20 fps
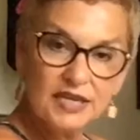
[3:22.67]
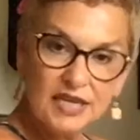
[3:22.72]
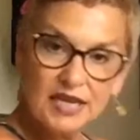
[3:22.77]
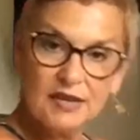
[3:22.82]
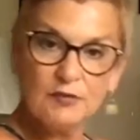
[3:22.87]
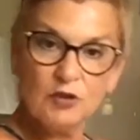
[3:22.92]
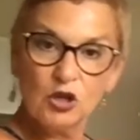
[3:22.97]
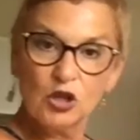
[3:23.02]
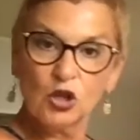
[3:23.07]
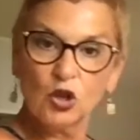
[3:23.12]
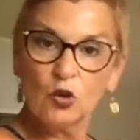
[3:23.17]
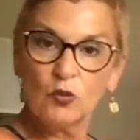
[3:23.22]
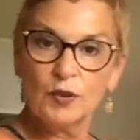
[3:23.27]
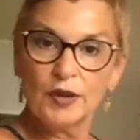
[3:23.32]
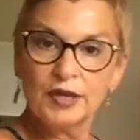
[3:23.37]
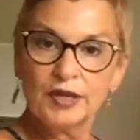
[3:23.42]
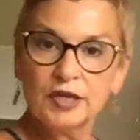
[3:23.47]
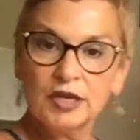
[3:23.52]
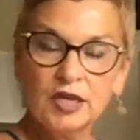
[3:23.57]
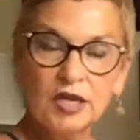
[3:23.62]

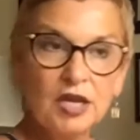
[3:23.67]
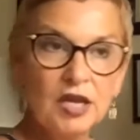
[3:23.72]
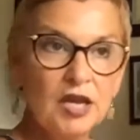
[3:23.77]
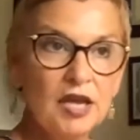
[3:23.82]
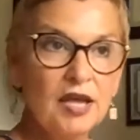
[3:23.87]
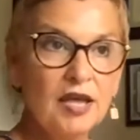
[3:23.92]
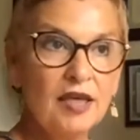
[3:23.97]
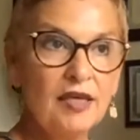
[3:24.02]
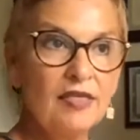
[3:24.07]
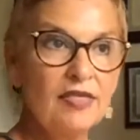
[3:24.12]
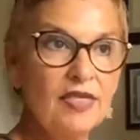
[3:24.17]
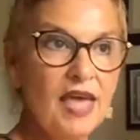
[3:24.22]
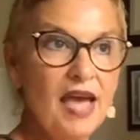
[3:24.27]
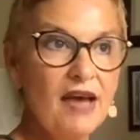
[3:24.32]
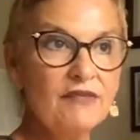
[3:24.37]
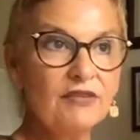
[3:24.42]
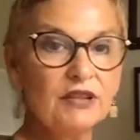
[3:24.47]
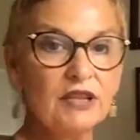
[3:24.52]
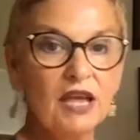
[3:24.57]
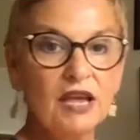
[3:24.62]
hemoglobin, they
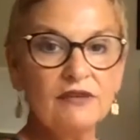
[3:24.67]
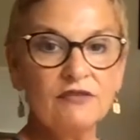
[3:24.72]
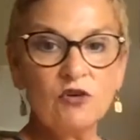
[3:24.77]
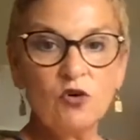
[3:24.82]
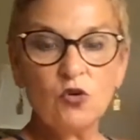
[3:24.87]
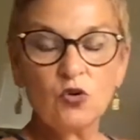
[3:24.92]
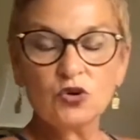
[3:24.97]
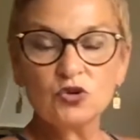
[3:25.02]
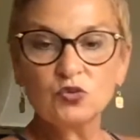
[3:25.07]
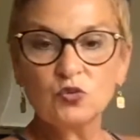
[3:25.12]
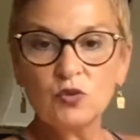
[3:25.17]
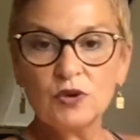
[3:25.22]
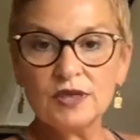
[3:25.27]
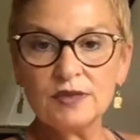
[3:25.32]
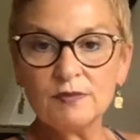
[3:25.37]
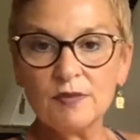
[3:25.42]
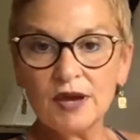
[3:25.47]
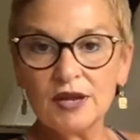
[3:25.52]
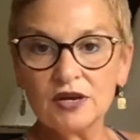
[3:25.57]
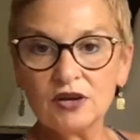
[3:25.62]
have a life course
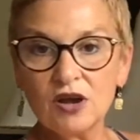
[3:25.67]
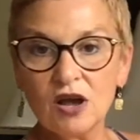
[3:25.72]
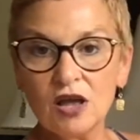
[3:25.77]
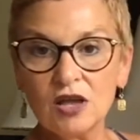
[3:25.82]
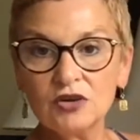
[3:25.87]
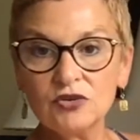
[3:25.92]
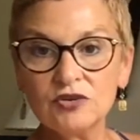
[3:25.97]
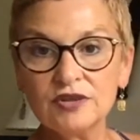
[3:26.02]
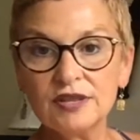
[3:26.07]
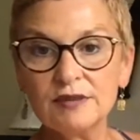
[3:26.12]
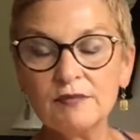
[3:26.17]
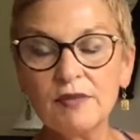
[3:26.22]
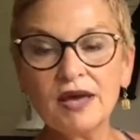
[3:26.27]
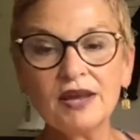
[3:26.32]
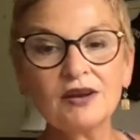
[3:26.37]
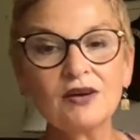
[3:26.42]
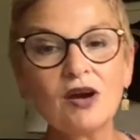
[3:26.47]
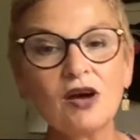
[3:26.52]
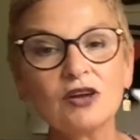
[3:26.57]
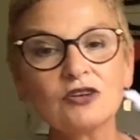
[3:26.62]
with mitochondria, and then
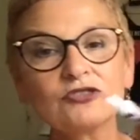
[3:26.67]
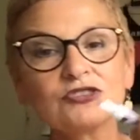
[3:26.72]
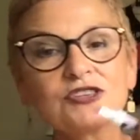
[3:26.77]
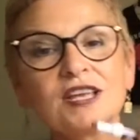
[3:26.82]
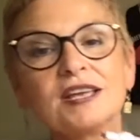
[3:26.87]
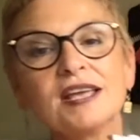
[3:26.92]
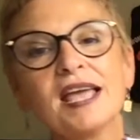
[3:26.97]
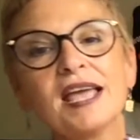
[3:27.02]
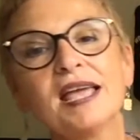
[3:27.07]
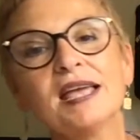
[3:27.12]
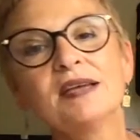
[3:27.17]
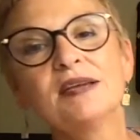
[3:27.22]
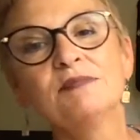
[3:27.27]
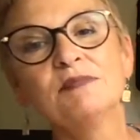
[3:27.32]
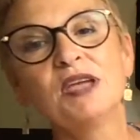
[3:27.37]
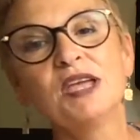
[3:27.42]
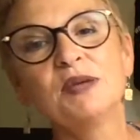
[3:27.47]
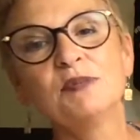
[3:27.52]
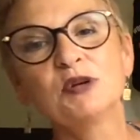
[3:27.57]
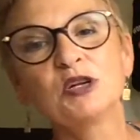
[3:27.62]
mitochondria say, hey,
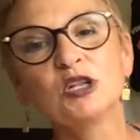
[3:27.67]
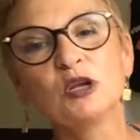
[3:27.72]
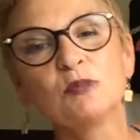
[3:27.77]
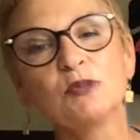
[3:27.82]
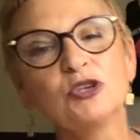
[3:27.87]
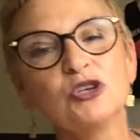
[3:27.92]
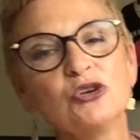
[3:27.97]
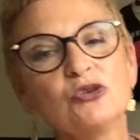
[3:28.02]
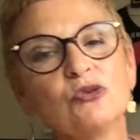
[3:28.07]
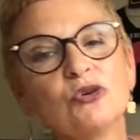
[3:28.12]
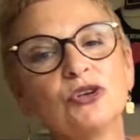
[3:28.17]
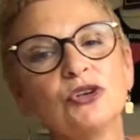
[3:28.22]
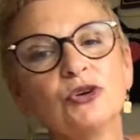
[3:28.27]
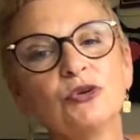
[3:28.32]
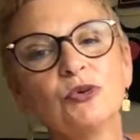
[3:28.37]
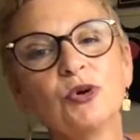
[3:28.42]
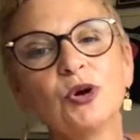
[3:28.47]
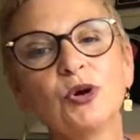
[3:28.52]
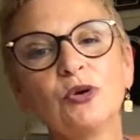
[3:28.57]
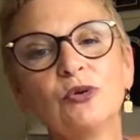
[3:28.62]
hemoglobin, you're on
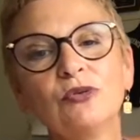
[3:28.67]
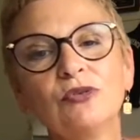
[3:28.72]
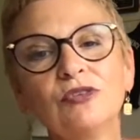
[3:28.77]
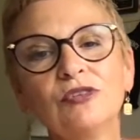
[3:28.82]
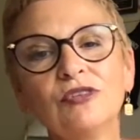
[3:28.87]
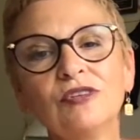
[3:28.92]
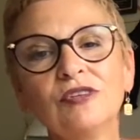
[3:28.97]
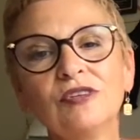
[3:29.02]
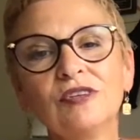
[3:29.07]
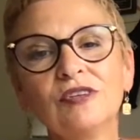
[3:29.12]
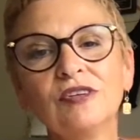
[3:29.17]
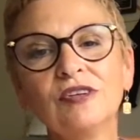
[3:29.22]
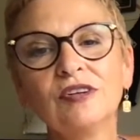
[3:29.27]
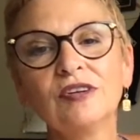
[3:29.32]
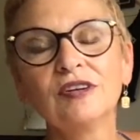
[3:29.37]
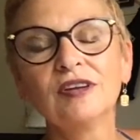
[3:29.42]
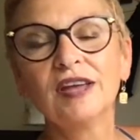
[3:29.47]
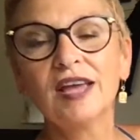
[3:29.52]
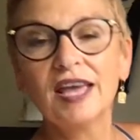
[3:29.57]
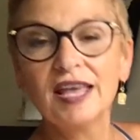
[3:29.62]
your own.
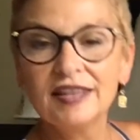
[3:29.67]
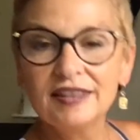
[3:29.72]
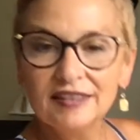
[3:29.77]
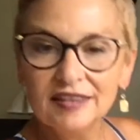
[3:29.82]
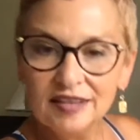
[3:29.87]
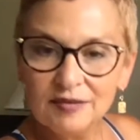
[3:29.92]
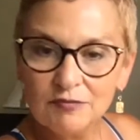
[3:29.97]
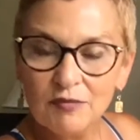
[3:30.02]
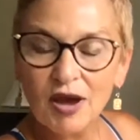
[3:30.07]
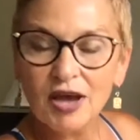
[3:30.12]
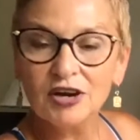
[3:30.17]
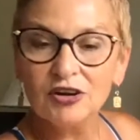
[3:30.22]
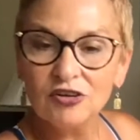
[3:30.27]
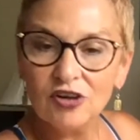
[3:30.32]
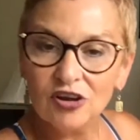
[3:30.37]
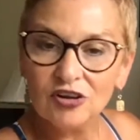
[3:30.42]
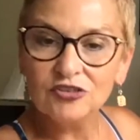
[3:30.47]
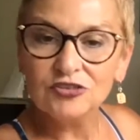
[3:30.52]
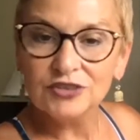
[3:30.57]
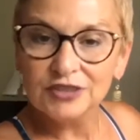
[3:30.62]
And the
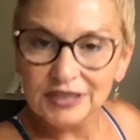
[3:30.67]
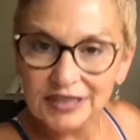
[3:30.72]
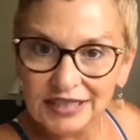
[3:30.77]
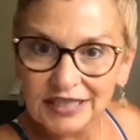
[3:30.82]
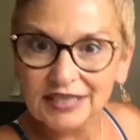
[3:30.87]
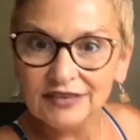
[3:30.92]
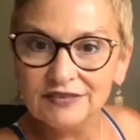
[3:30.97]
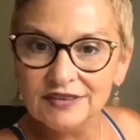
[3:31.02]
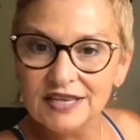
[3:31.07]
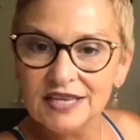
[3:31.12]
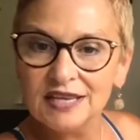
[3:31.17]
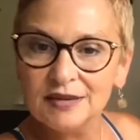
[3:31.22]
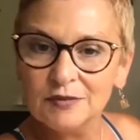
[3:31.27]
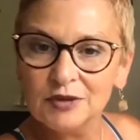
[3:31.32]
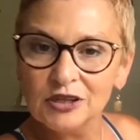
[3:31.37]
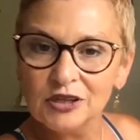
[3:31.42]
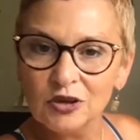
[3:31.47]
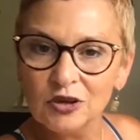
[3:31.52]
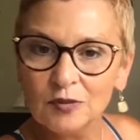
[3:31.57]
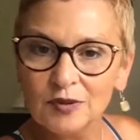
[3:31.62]
mitochondria lead the
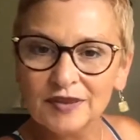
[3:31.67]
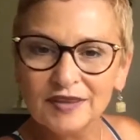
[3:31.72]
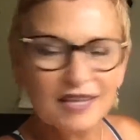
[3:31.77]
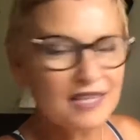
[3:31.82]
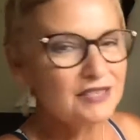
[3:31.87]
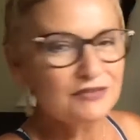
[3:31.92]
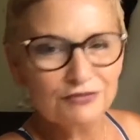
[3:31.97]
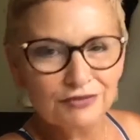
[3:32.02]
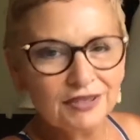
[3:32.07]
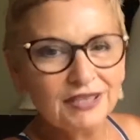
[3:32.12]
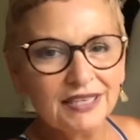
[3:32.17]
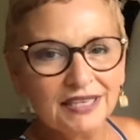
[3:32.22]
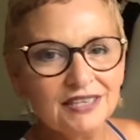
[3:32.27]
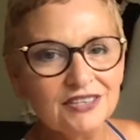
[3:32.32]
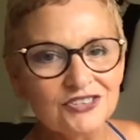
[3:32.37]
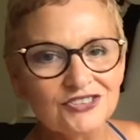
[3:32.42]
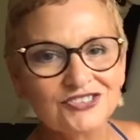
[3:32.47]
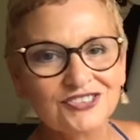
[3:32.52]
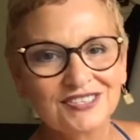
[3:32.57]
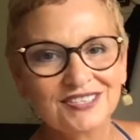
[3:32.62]
hemoglobin. That's really
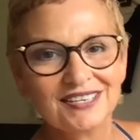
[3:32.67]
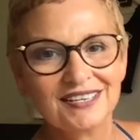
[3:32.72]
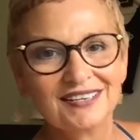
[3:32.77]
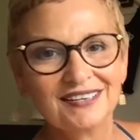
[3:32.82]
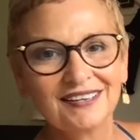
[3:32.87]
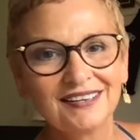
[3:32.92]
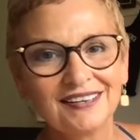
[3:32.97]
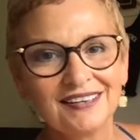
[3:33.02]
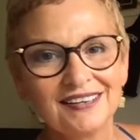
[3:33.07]
interesting,